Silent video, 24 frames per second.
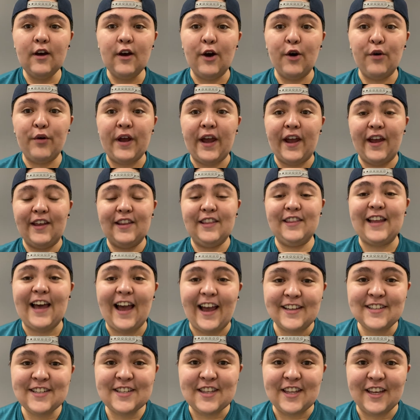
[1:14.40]
Okay,
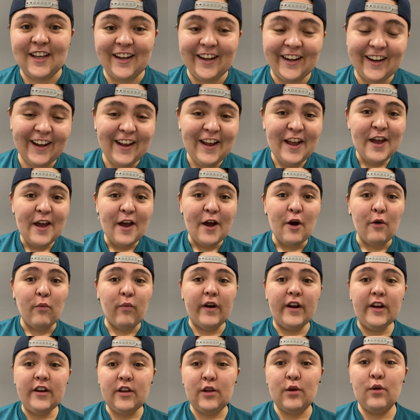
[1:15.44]
last thing.
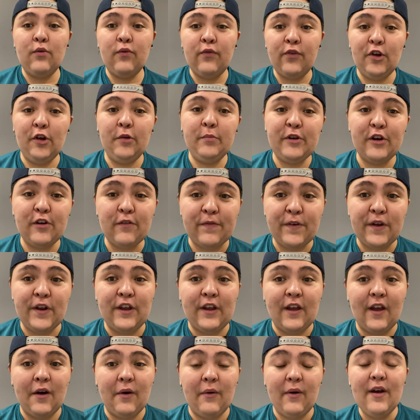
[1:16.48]
When you film your
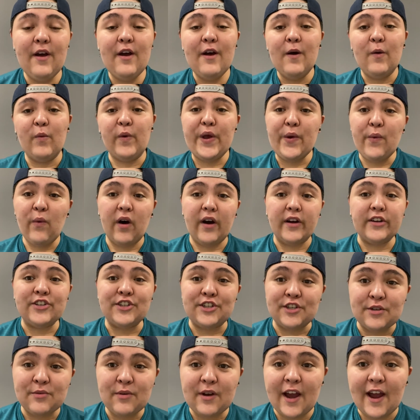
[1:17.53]
video, we
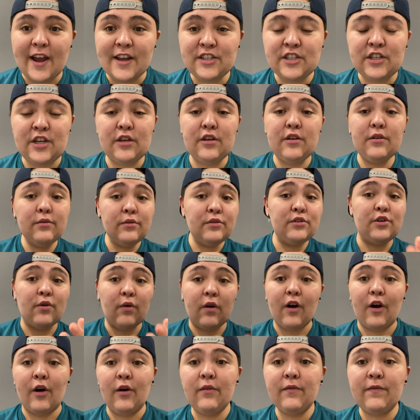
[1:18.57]
want you guys to use
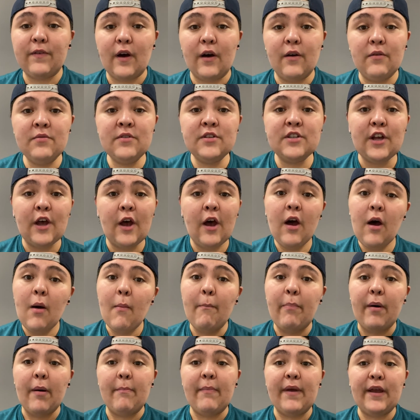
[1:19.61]
your own phones,
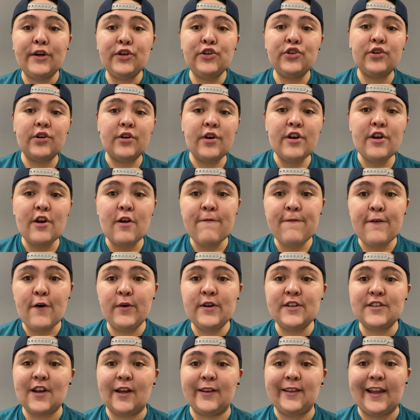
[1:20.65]
but make sure your
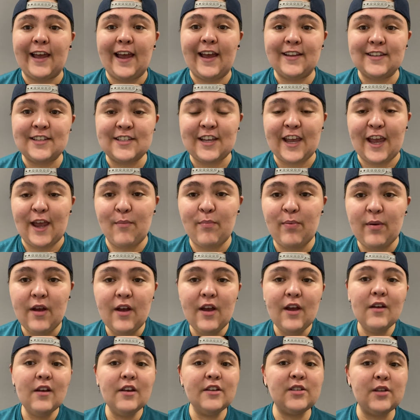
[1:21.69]
phone is on landscape.
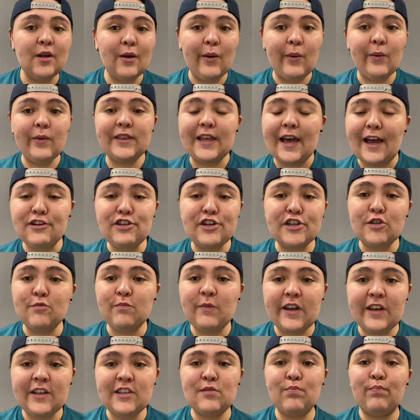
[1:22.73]
So that just
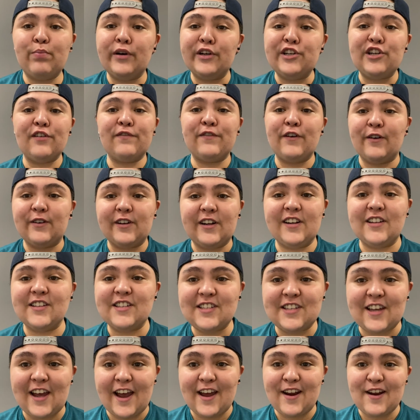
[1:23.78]
means put your phone on
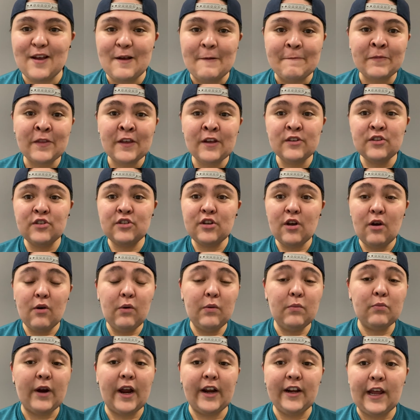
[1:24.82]
its side.
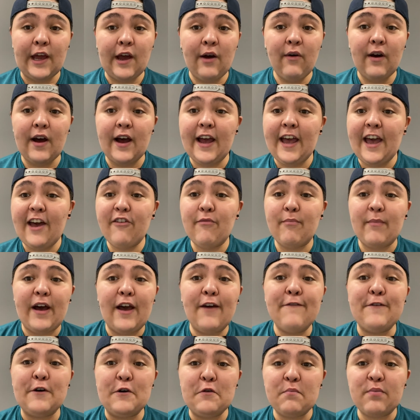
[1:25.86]
So right now I have
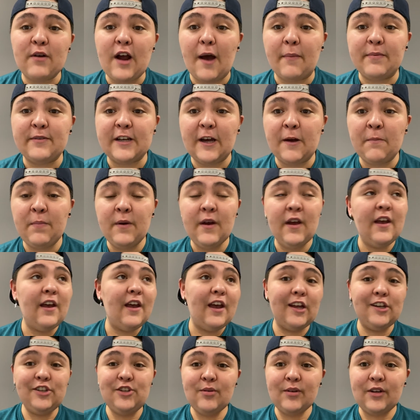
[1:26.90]
my phone propped up
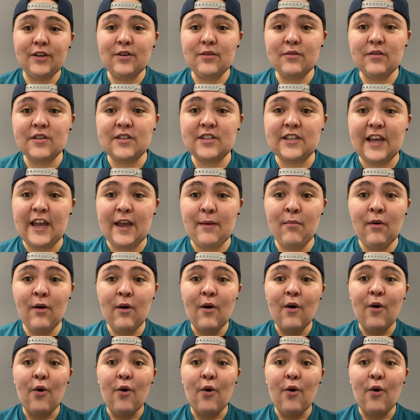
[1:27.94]
and you can do the same